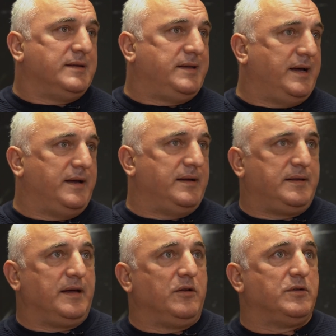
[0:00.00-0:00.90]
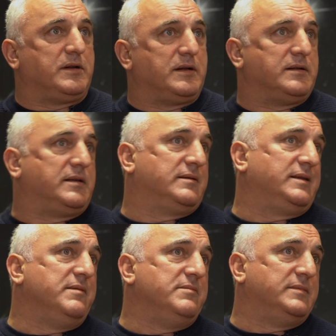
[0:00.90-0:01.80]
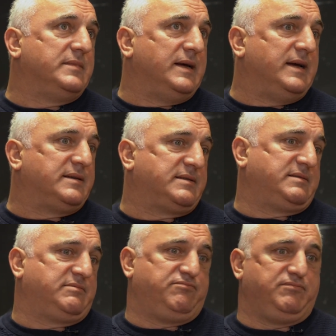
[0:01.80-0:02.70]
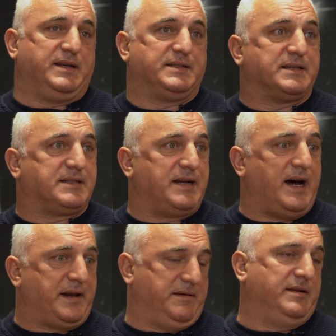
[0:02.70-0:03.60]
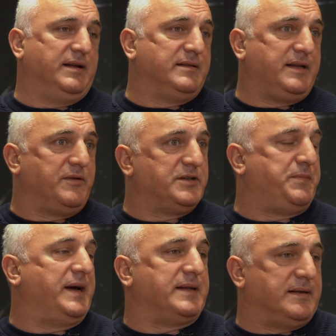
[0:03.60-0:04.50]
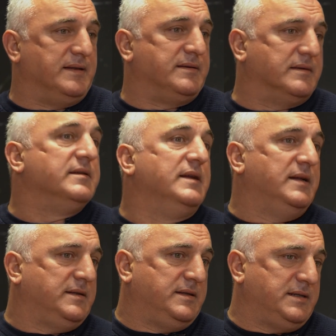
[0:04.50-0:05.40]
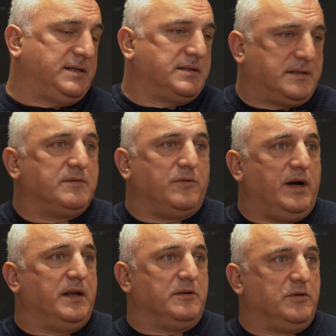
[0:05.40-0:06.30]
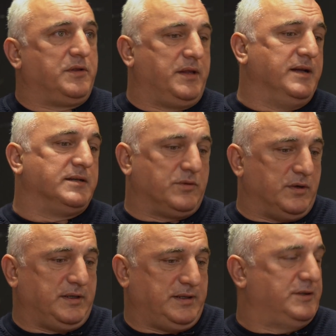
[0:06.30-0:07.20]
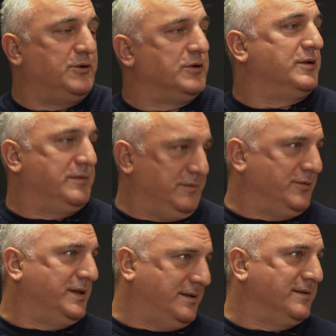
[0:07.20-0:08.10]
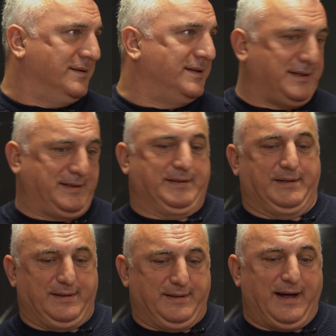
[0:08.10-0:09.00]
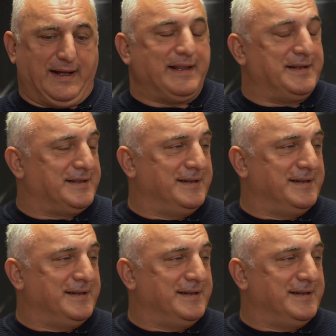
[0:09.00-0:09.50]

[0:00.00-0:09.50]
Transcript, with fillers: they they look them as as a star and they respect that. And this is one good things what is good with mm -hmm. these uh, athletes.